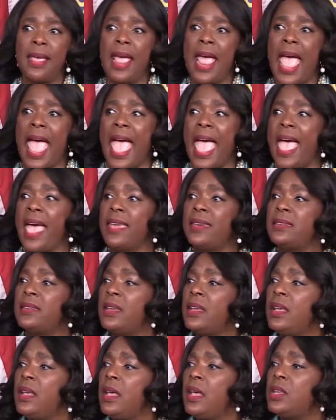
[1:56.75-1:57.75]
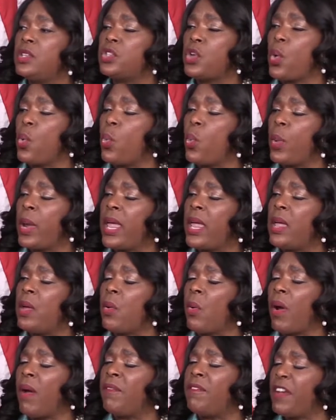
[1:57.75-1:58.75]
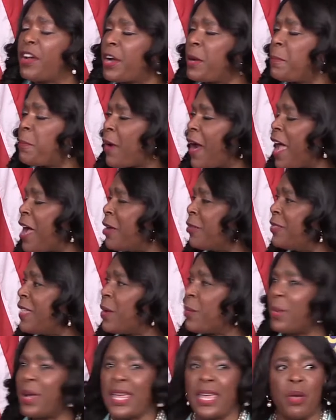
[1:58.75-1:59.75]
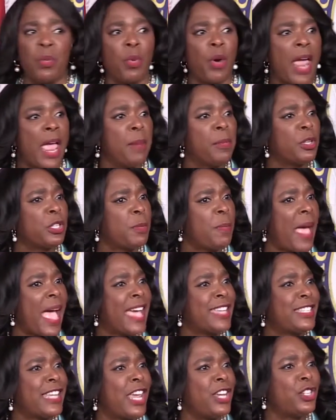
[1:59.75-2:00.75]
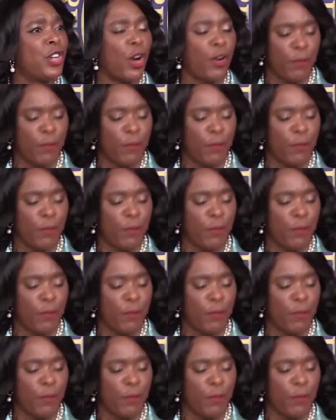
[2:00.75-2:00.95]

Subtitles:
And so we are very proud that we were able to pass H.R.